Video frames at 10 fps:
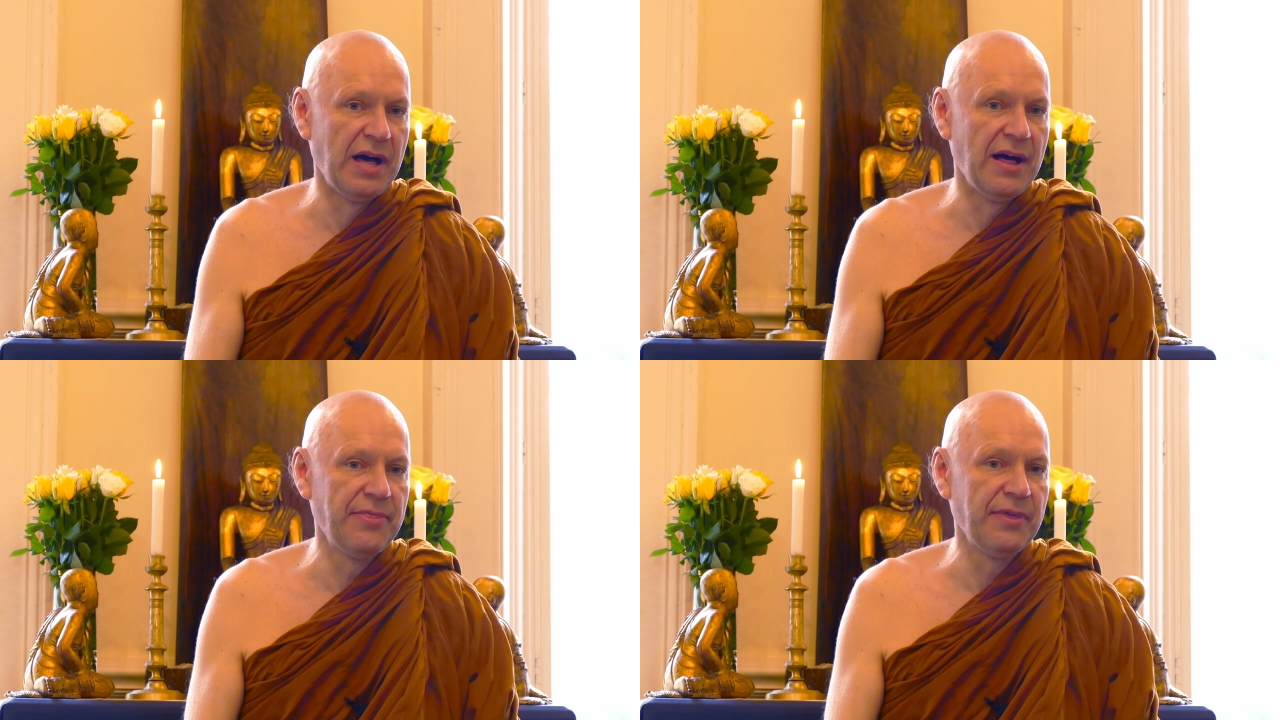
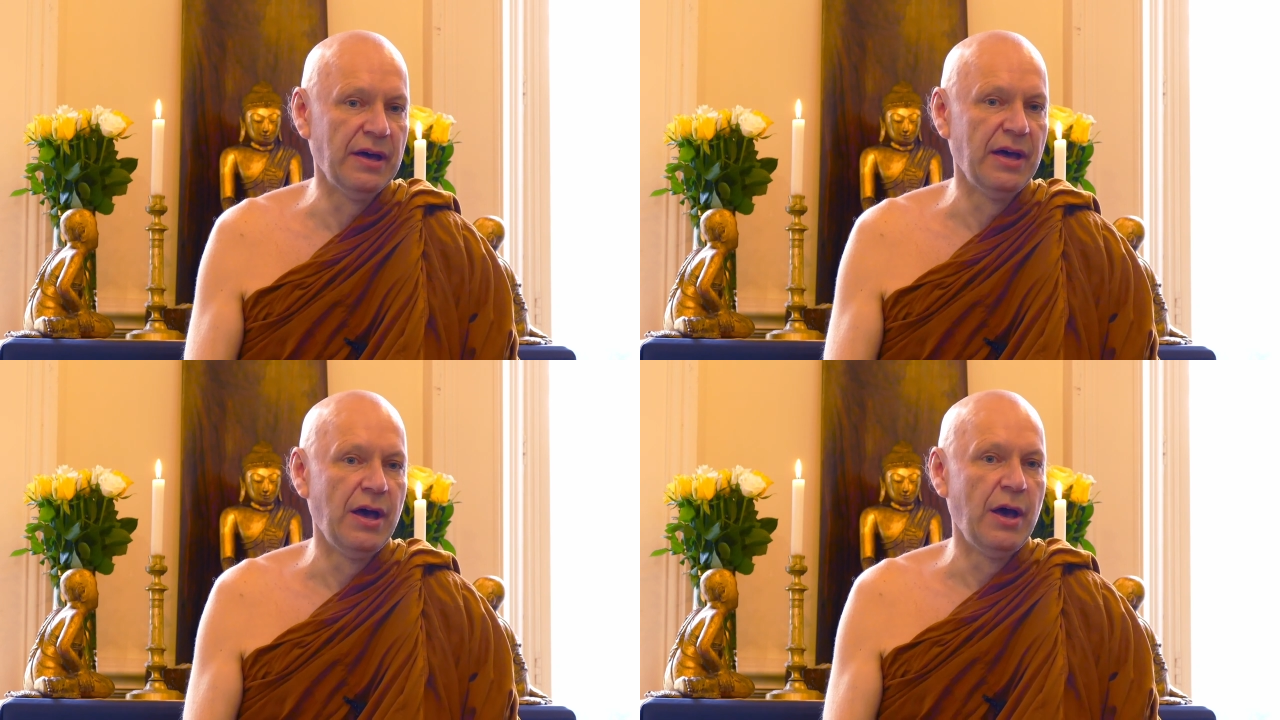path.
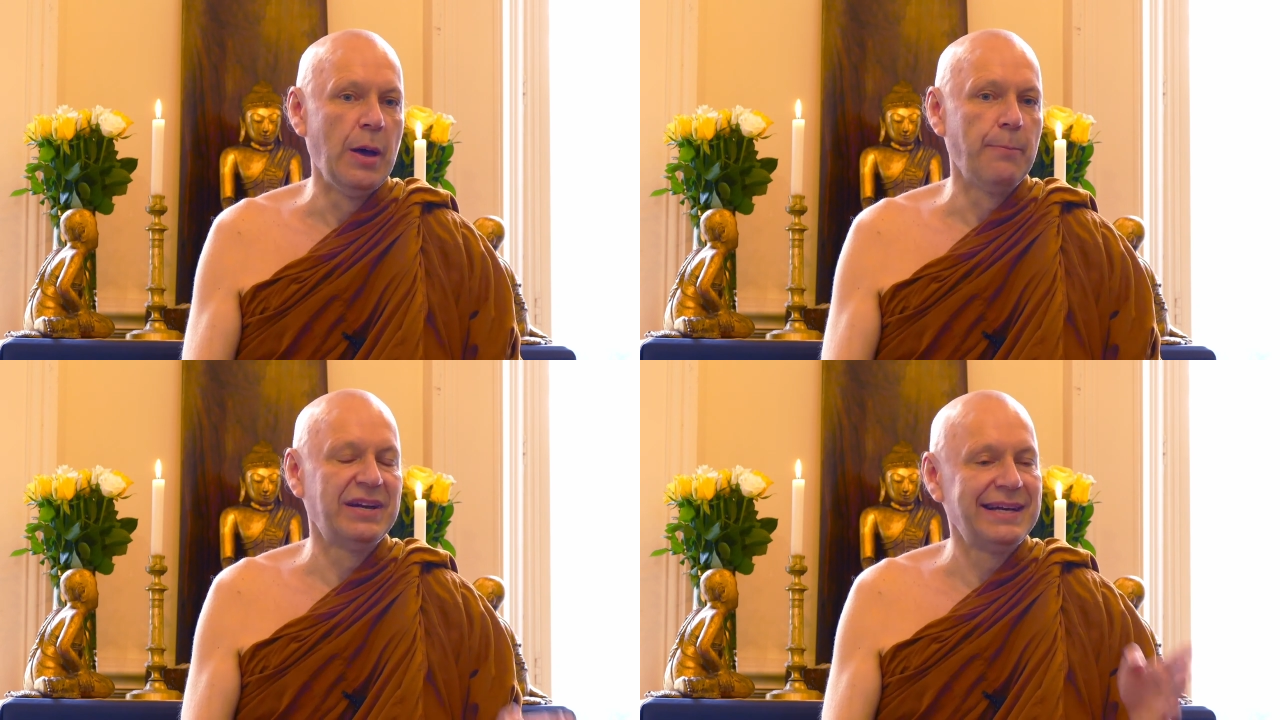
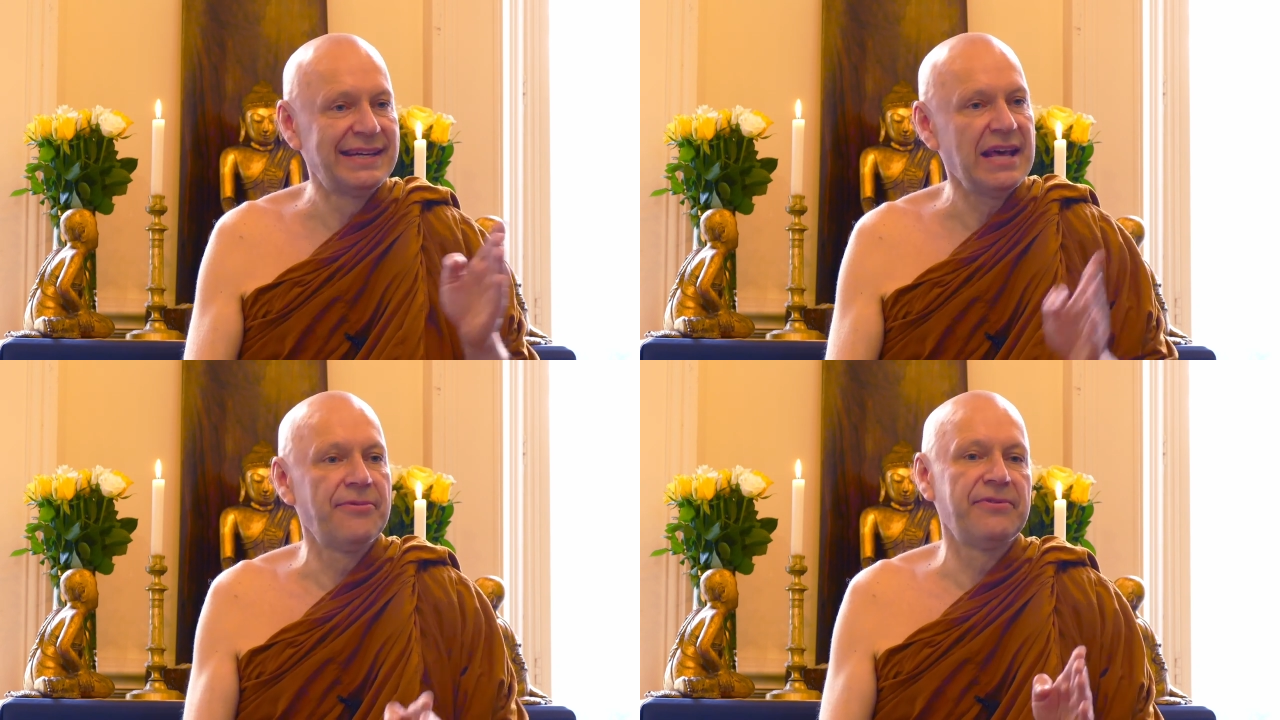
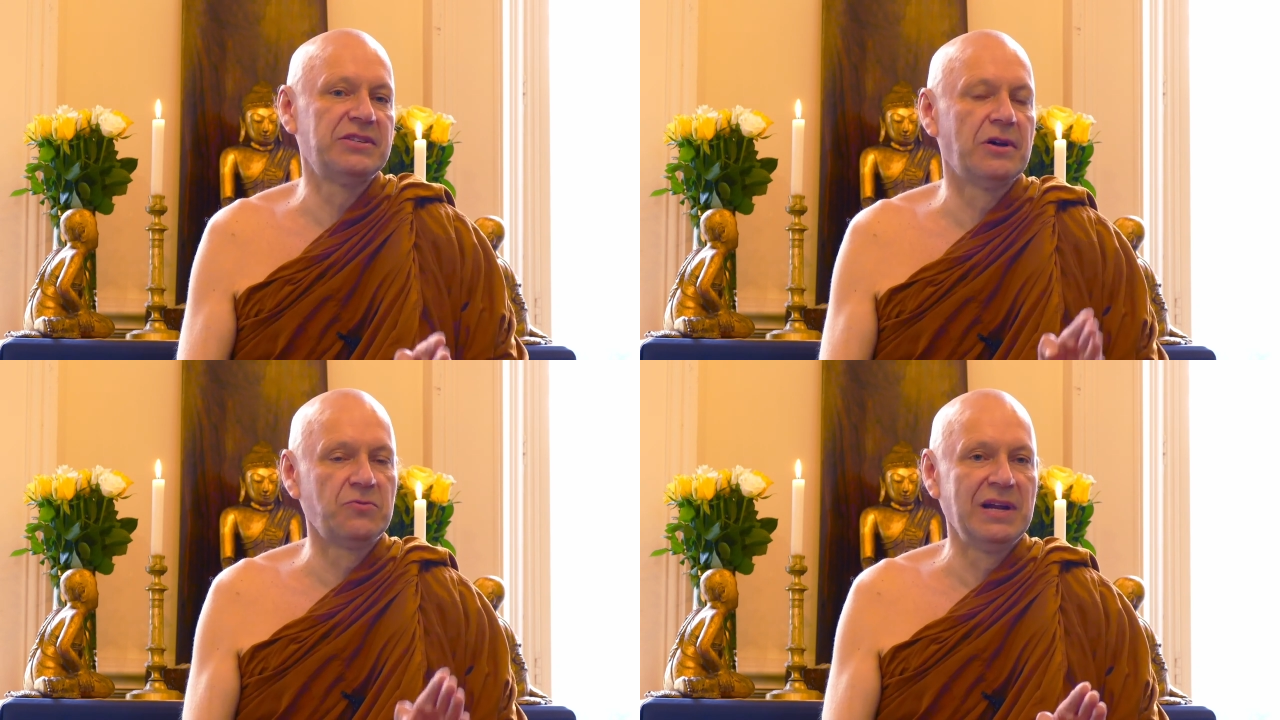But death
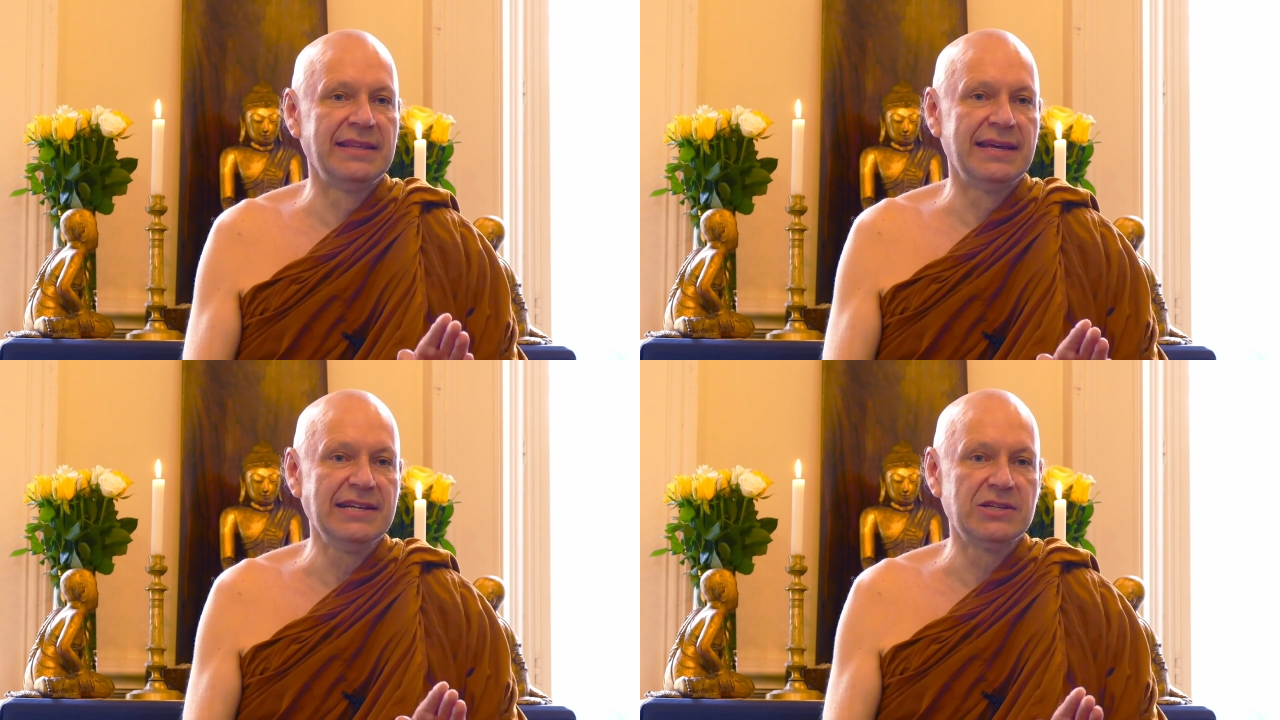is not
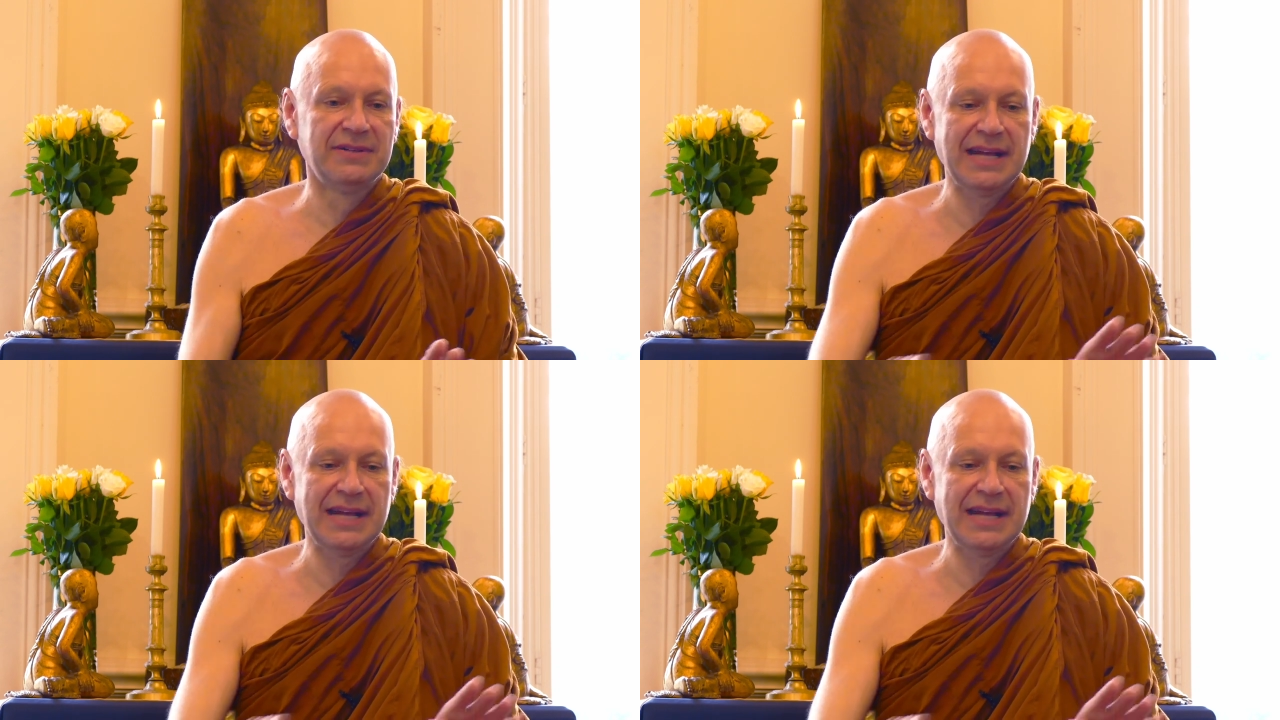really the issue.